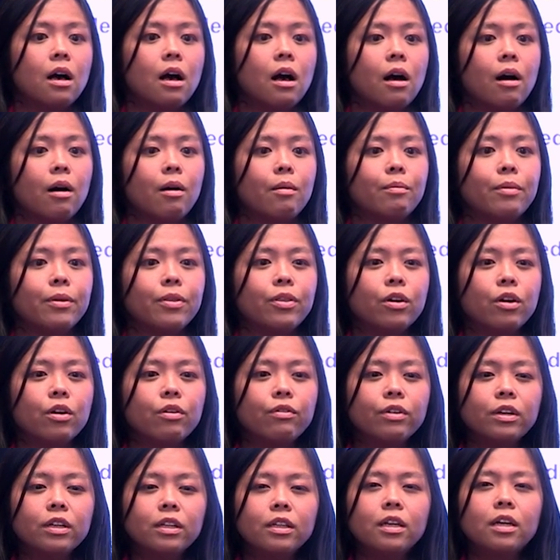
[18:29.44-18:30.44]
Um, but there are
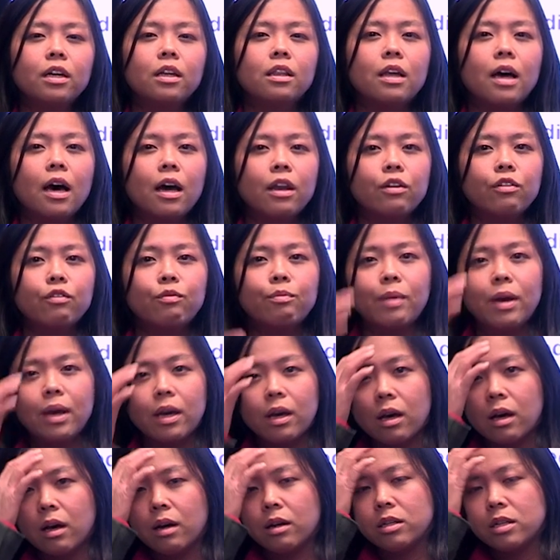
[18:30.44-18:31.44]
really a lot of
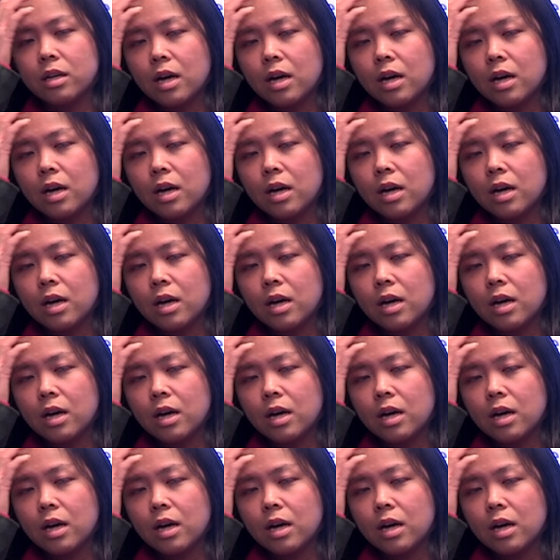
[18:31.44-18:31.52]
uh,